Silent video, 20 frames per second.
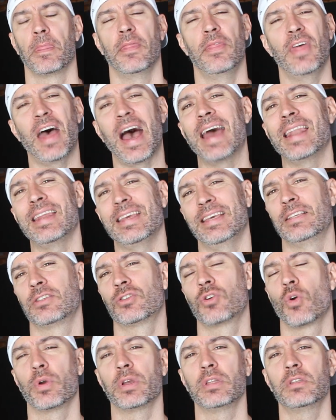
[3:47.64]
that is
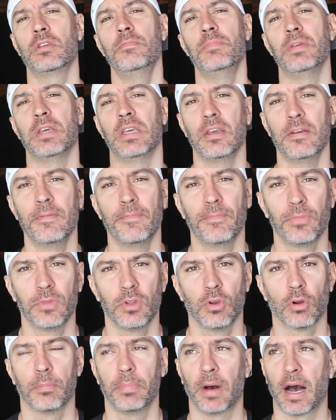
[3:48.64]
going to be
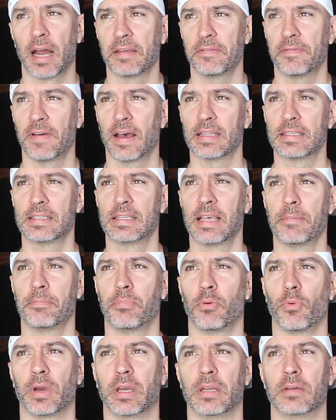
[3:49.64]
your body fat
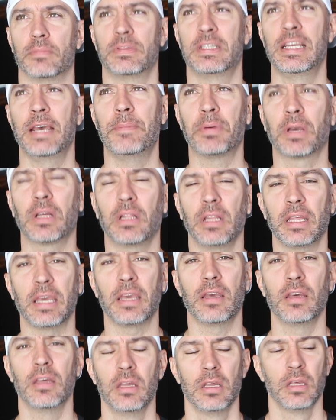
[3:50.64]
set point.
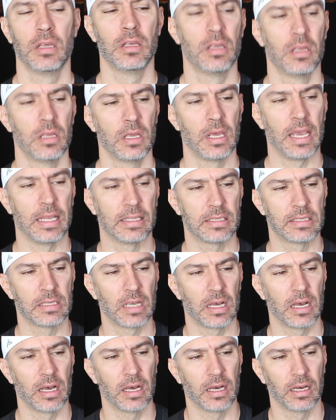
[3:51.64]
Typically, it's,
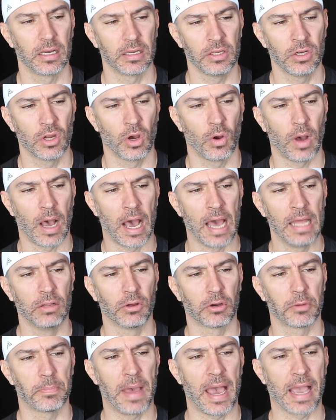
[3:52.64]
you know, I
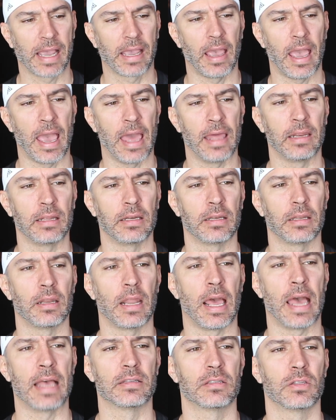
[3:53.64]
look back at it
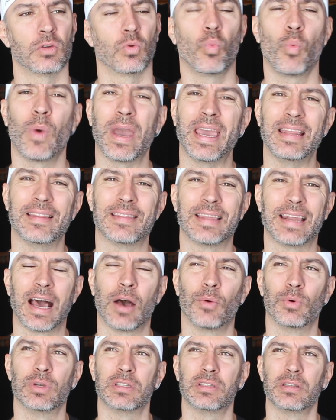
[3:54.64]
as the weight that
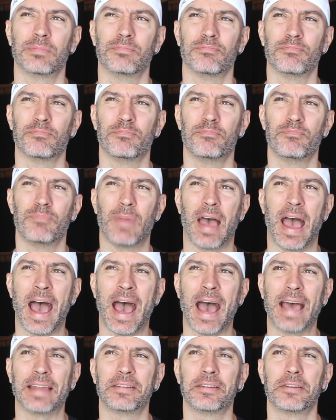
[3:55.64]
I was
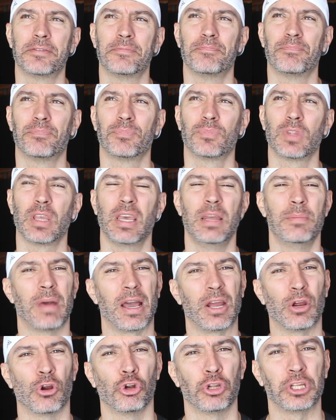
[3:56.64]
at in
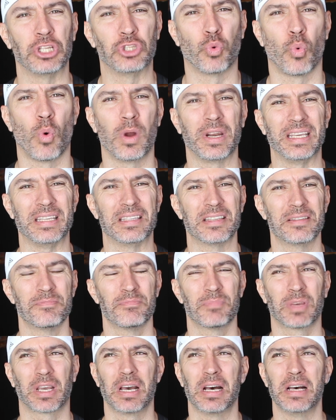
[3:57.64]
my early
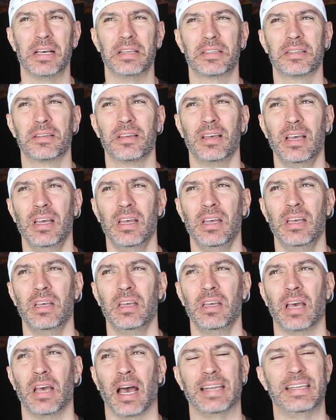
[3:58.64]
20s, because
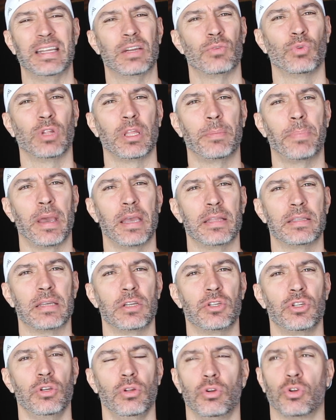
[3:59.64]
I didn't really pay
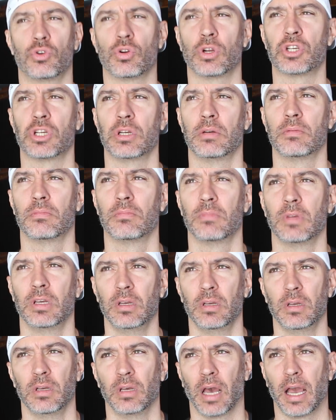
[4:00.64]
attention to nutrition.
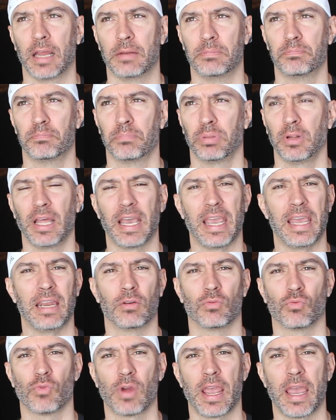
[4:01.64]
I played
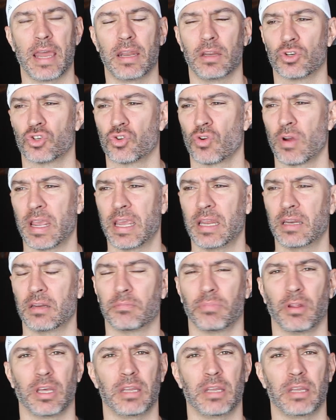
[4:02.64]
and ran and trained and